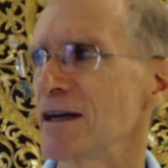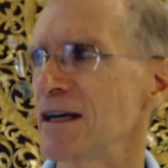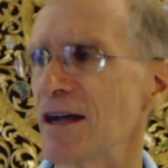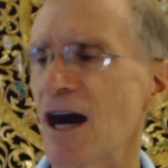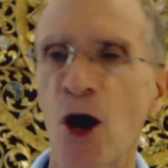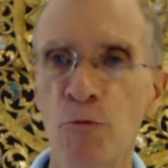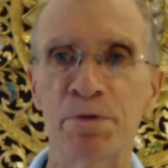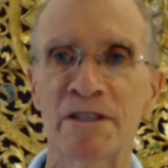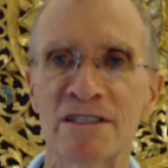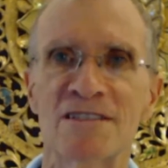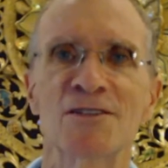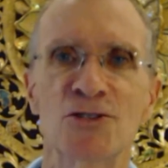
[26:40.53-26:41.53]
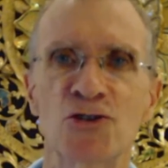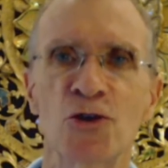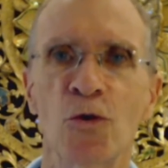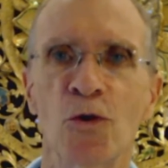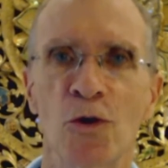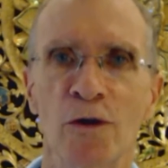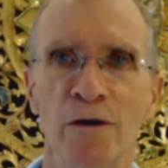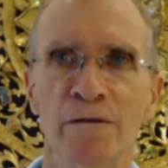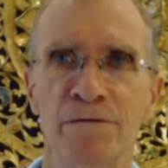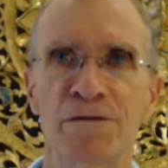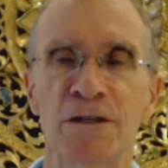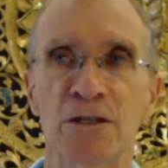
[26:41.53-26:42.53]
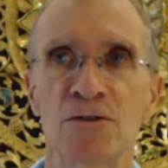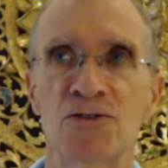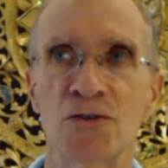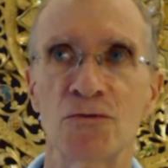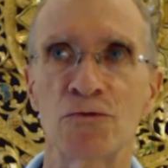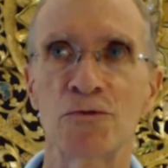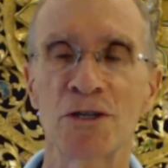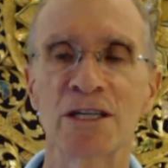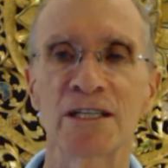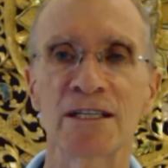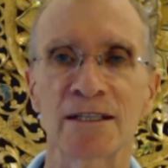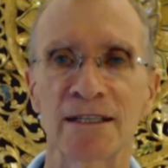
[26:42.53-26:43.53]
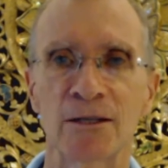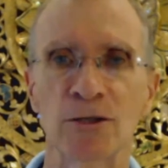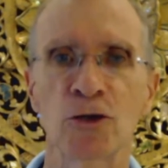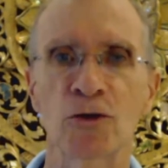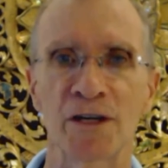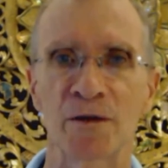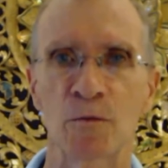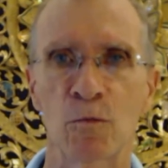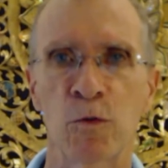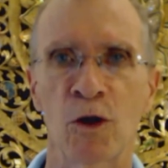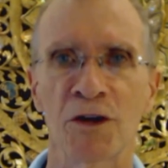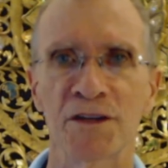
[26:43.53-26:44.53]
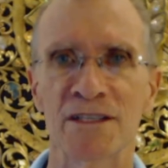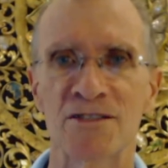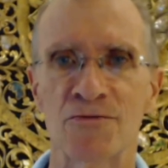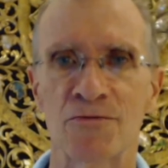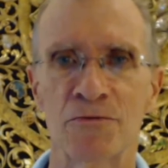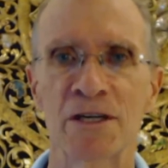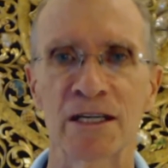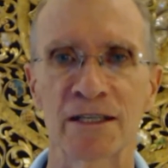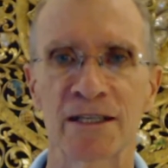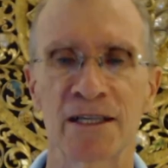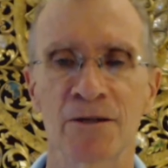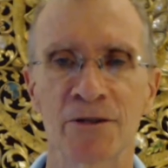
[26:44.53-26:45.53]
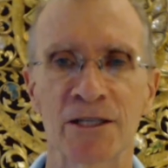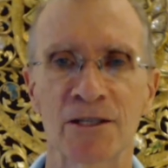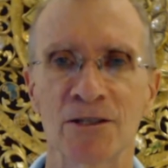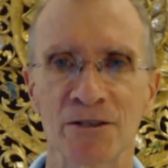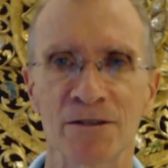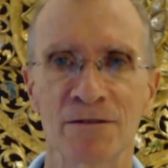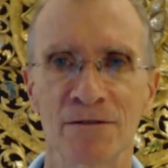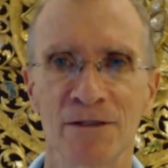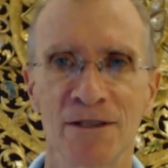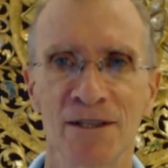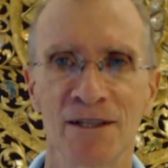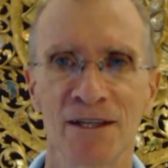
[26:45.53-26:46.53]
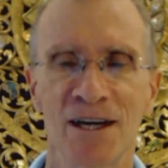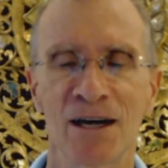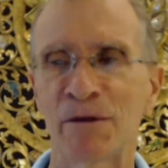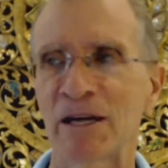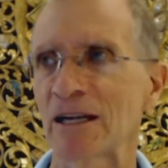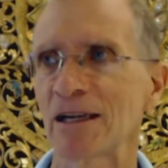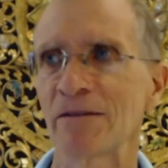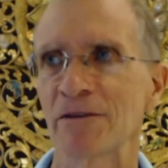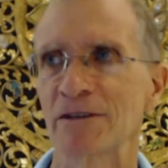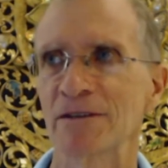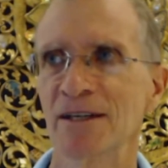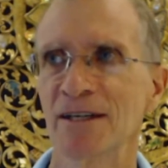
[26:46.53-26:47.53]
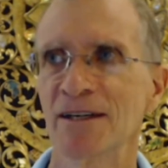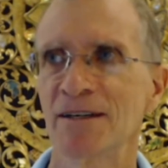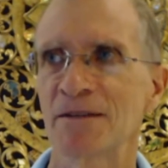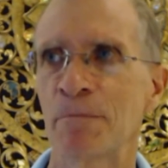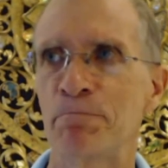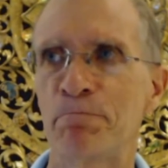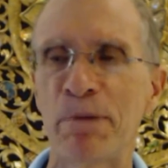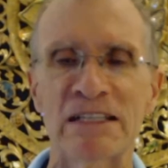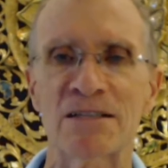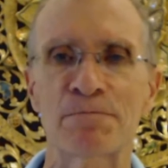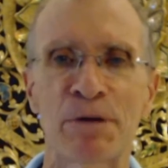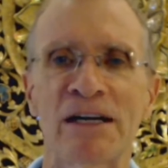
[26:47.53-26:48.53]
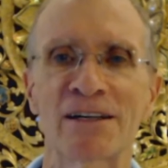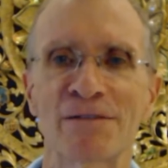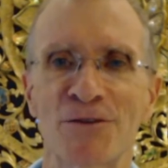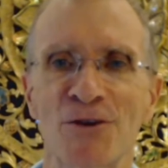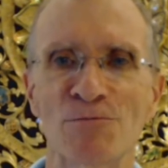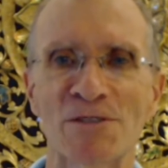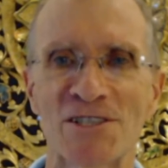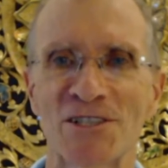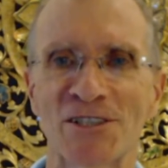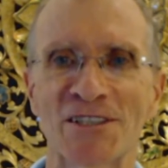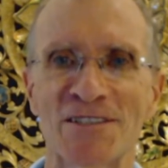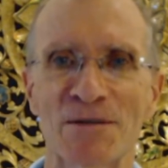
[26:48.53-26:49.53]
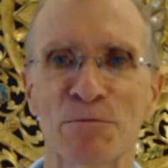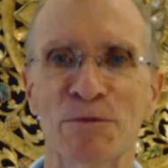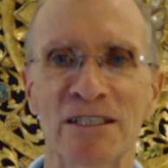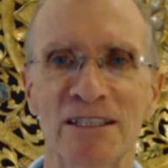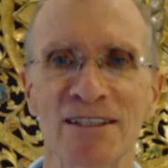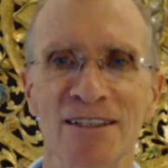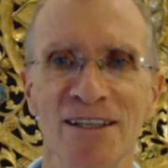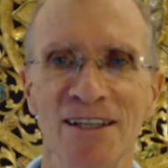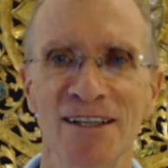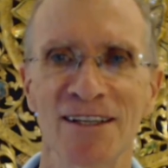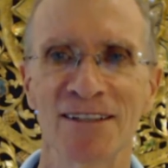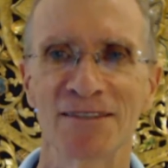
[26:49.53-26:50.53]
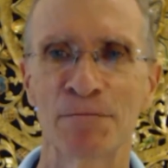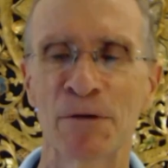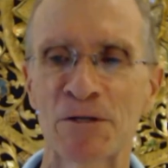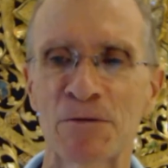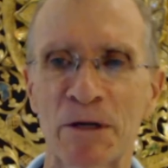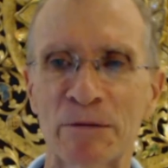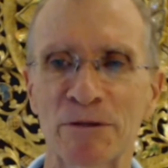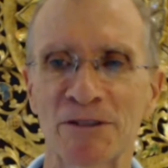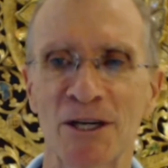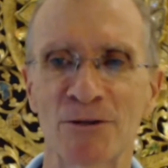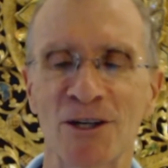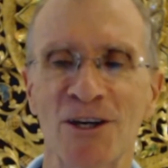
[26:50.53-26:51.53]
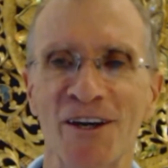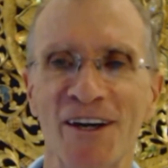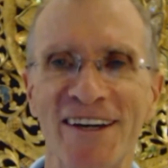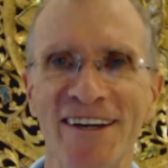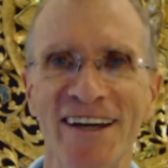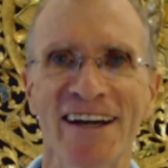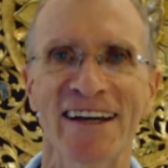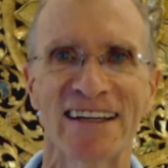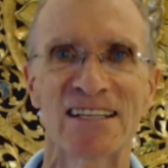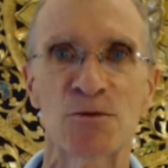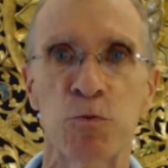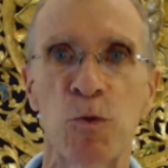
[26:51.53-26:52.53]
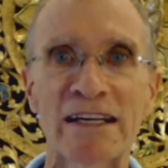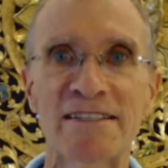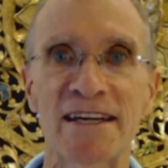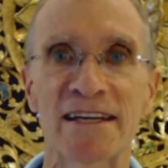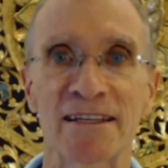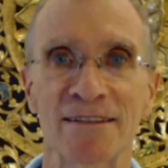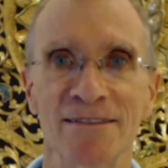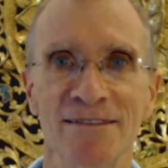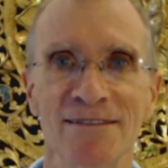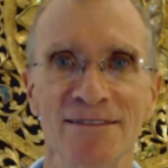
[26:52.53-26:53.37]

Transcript: it opens the door for you to really look at what is really going on. I mean, I love it. The best part of human design to me that most people don't like is waiting.